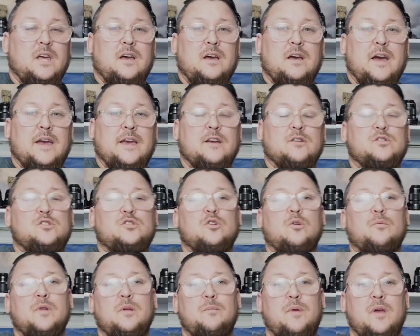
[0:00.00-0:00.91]
I hear
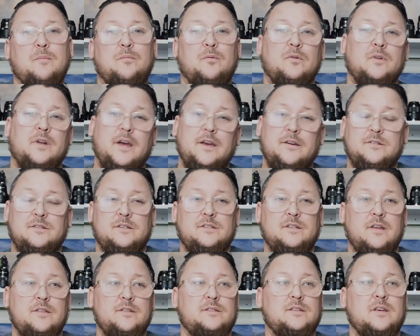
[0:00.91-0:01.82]
so many people, and I used to
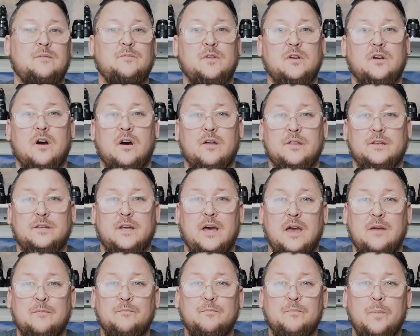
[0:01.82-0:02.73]
say the same thing all the
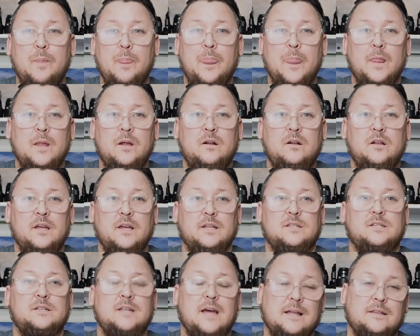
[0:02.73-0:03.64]
time,
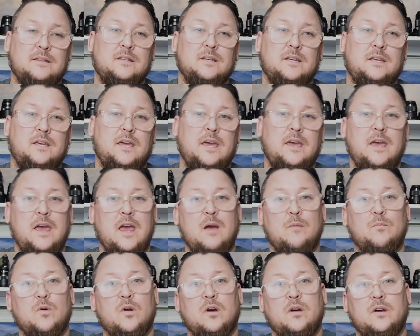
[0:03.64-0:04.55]
it's not the
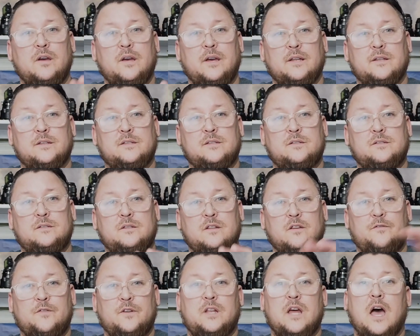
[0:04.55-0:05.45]
camera, it's the
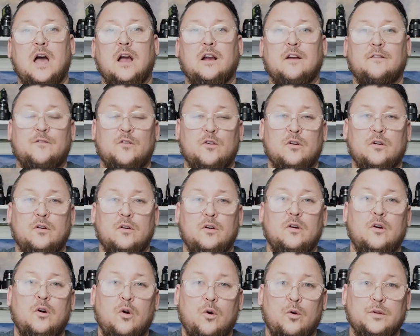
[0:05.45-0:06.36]
photographer
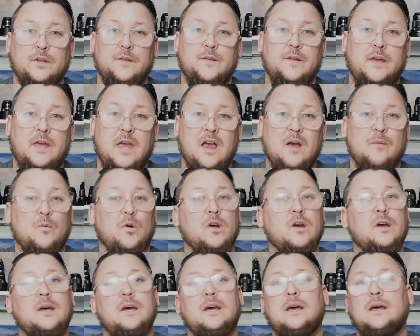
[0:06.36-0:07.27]
holding the camera.
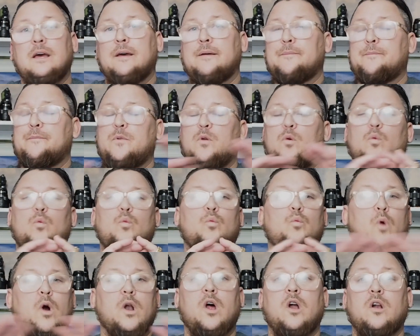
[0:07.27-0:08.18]

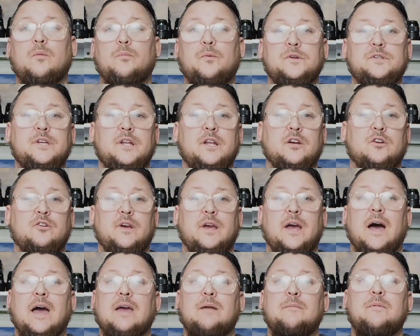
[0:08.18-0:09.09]
100% agree.
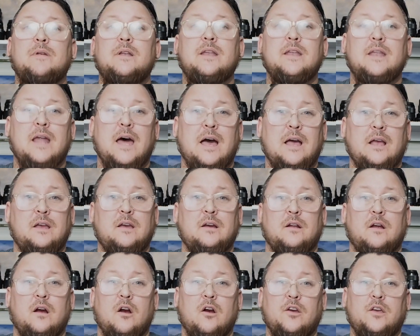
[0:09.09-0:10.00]
I am not going
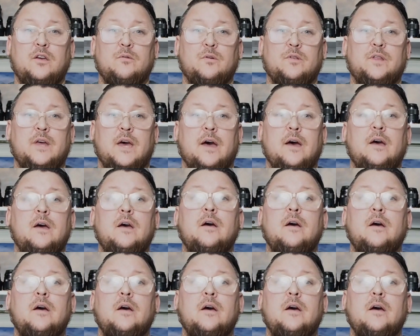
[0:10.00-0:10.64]
to argue with that.